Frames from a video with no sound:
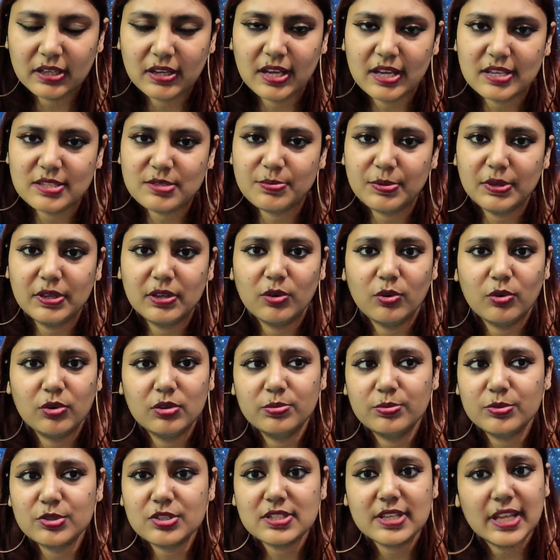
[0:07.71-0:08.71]
It has been
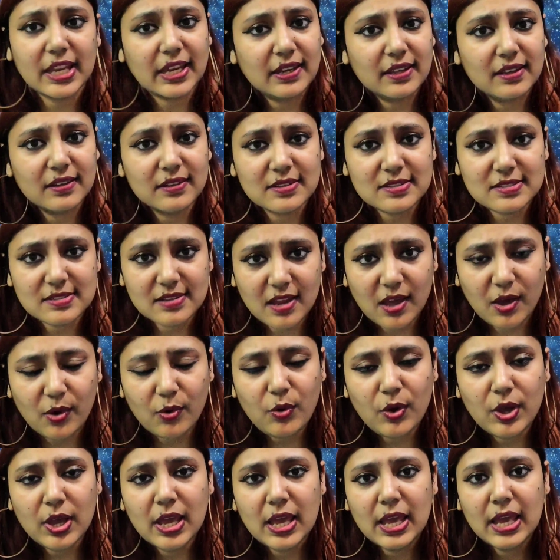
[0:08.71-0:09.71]
almost 10 years
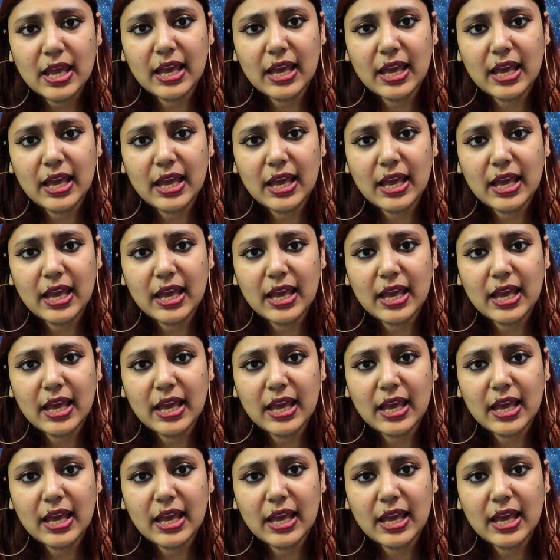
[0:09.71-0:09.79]
now.